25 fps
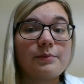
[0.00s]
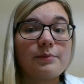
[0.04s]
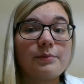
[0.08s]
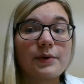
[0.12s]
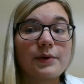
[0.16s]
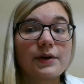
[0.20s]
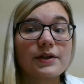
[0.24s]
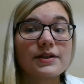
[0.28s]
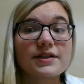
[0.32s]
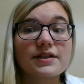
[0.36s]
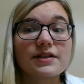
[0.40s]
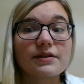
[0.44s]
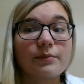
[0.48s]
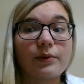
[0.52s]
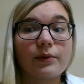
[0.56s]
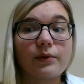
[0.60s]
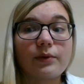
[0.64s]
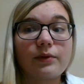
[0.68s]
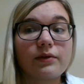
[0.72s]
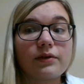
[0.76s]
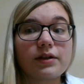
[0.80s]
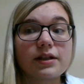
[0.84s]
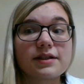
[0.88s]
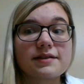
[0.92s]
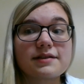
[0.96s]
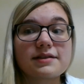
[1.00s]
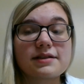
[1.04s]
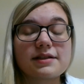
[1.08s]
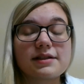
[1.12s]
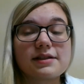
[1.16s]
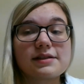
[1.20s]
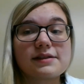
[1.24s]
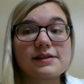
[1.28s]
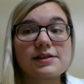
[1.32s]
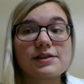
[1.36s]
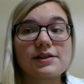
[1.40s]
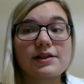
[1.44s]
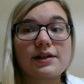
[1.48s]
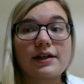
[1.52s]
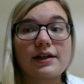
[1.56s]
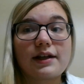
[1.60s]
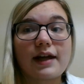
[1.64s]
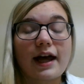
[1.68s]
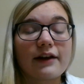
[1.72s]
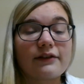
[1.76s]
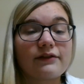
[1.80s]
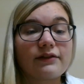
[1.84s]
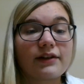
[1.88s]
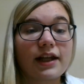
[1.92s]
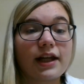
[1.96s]
principle is to
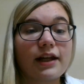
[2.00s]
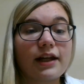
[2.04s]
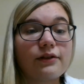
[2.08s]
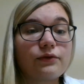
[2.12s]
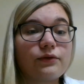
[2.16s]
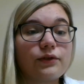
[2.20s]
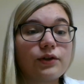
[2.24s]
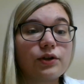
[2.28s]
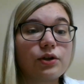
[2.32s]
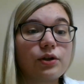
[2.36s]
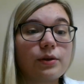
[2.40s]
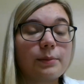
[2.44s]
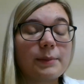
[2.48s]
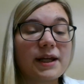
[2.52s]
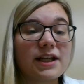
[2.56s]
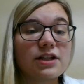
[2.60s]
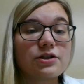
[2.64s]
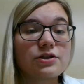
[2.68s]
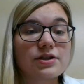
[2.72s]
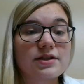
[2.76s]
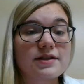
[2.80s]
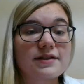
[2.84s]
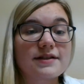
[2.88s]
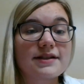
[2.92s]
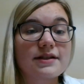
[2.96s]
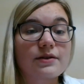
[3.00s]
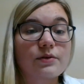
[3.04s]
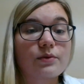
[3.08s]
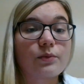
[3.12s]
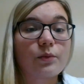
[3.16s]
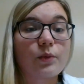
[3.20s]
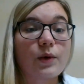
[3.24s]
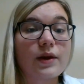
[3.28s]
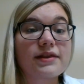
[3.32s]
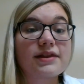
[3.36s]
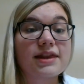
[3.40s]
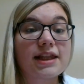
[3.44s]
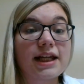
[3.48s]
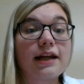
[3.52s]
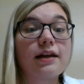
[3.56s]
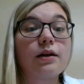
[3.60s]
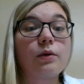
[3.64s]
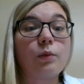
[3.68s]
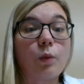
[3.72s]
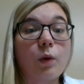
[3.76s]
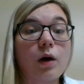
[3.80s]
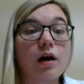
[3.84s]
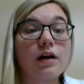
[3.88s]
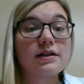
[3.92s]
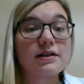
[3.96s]
advocate for your patients and what they
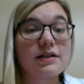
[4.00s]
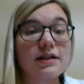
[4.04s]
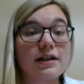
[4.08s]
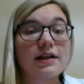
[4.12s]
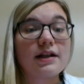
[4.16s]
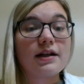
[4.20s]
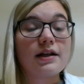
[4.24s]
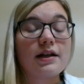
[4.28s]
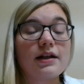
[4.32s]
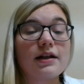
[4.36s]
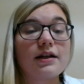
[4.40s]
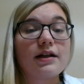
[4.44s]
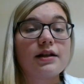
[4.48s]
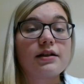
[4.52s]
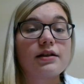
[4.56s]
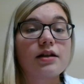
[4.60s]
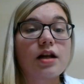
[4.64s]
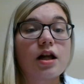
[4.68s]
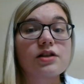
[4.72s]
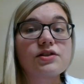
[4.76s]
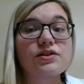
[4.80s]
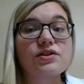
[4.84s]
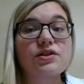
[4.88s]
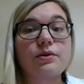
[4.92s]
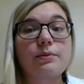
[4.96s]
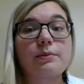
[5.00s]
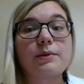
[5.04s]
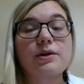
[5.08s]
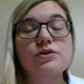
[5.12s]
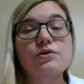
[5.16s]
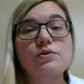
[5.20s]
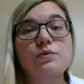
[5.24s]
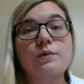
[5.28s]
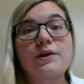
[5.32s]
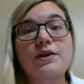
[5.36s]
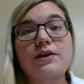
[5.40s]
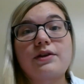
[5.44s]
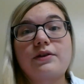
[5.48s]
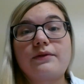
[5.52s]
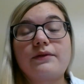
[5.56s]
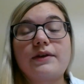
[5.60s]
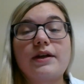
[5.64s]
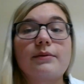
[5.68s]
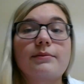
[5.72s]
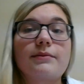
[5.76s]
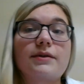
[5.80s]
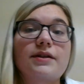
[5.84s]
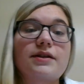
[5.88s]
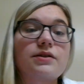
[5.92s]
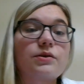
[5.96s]
want, not so much what their
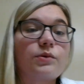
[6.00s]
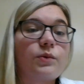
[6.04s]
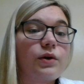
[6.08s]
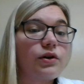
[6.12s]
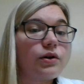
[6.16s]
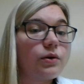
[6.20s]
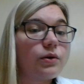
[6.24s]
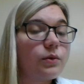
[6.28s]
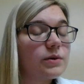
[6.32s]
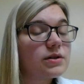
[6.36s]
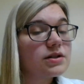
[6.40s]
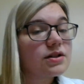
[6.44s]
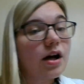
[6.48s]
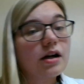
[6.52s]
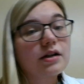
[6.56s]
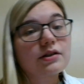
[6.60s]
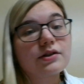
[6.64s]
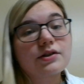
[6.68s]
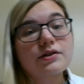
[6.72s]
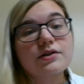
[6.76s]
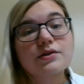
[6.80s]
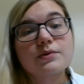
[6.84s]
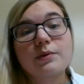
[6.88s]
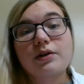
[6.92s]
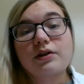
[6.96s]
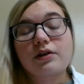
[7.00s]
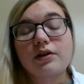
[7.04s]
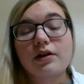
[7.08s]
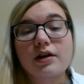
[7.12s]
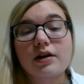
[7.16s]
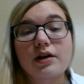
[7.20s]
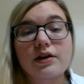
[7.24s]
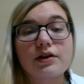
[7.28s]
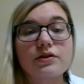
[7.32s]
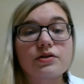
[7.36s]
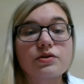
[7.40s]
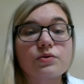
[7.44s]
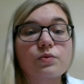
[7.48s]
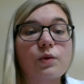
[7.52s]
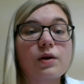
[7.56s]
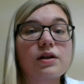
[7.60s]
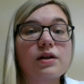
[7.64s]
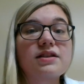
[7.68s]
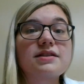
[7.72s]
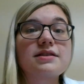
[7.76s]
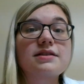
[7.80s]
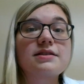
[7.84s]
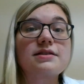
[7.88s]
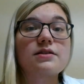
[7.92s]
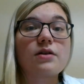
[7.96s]
families want or what doctors want or others
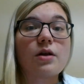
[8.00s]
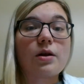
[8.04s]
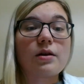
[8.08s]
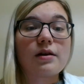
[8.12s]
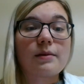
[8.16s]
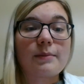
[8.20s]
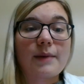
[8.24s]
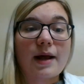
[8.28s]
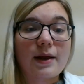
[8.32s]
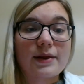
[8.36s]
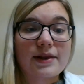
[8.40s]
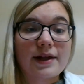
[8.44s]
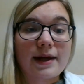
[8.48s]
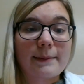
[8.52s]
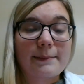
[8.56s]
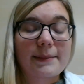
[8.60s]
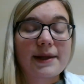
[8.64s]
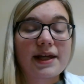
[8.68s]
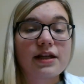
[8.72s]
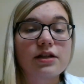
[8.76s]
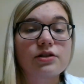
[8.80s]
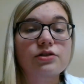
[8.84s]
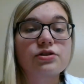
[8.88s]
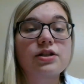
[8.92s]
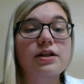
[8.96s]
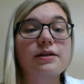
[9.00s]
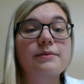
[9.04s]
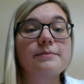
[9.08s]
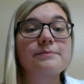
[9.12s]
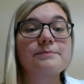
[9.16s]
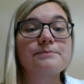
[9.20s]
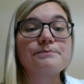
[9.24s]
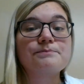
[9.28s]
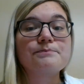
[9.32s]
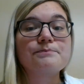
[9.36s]
want. It's all about that patient.